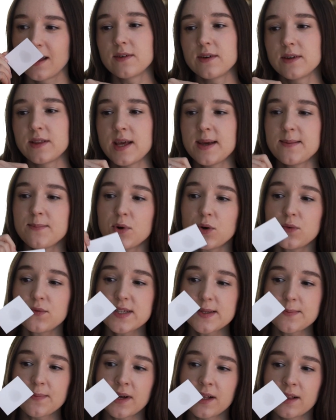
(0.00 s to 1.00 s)
They both
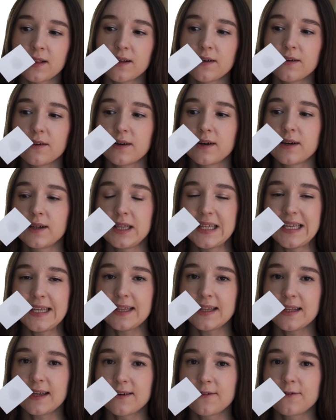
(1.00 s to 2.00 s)
smell
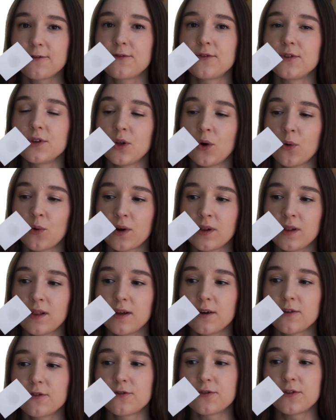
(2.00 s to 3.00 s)
clean,
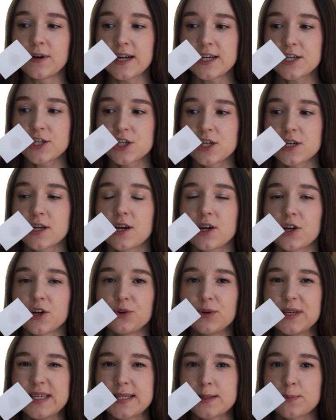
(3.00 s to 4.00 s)
floral, fresh,
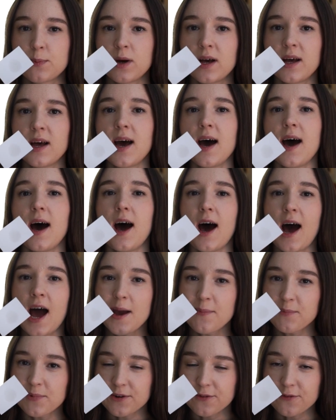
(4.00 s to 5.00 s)
crisp.
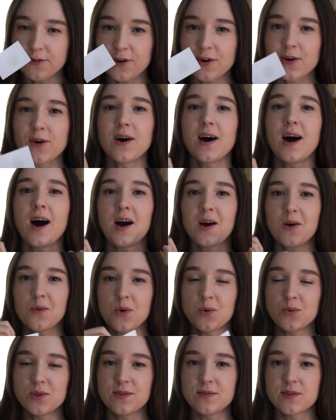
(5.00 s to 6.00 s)
I prefer
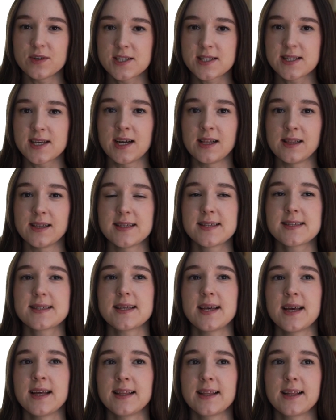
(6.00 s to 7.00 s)
Aqua Universalis
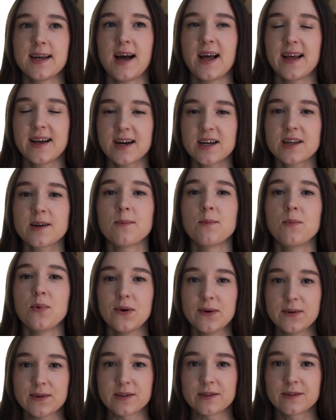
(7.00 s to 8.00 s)
and I got a
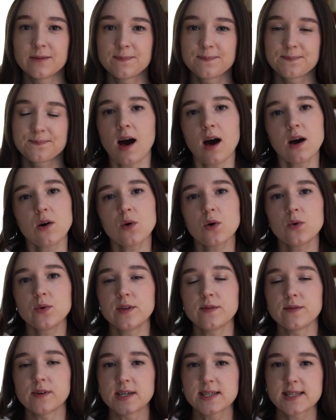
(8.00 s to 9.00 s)
bottle. Aqua
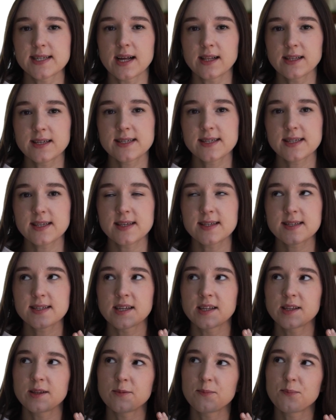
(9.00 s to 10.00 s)
Universalis is
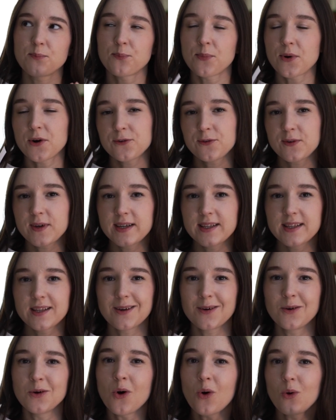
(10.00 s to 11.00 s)
that perfect
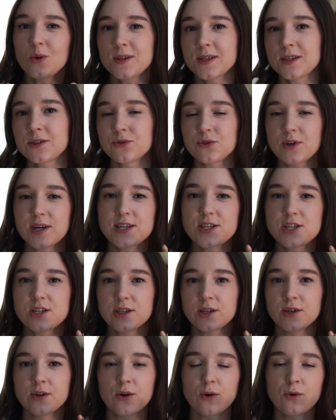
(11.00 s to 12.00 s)
golden
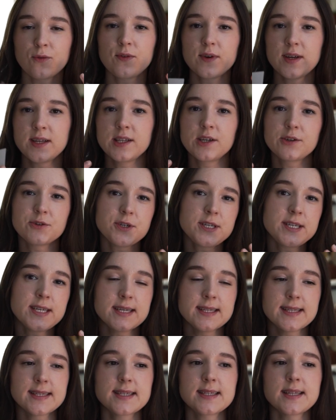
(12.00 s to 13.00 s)
ratio of
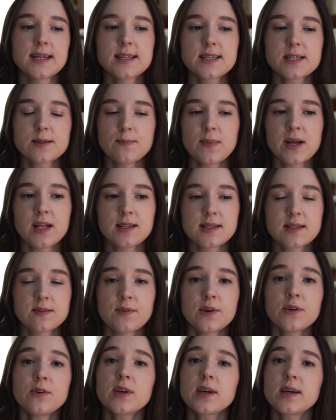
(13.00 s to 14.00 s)
ingredients that smells
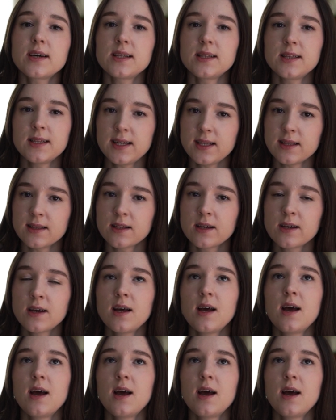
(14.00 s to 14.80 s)
very clean,